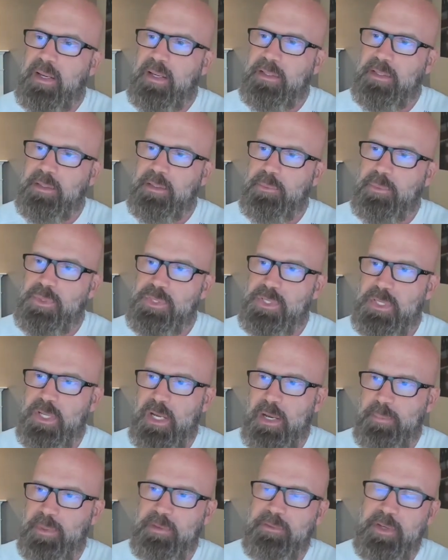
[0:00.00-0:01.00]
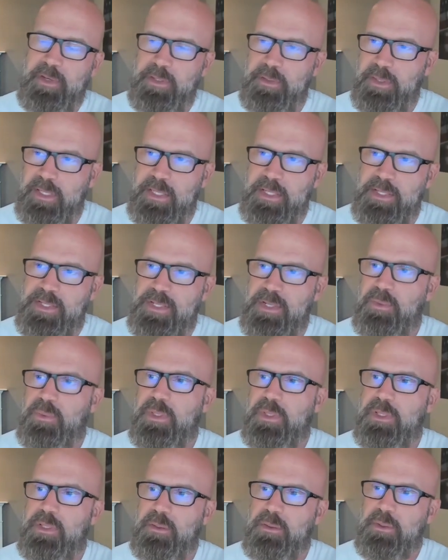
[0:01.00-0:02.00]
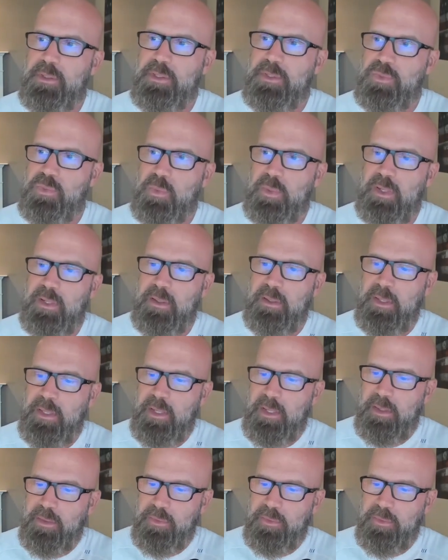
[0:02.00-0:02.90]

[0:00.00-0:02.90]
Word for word: And then there was a couple of other kids that were in there as well.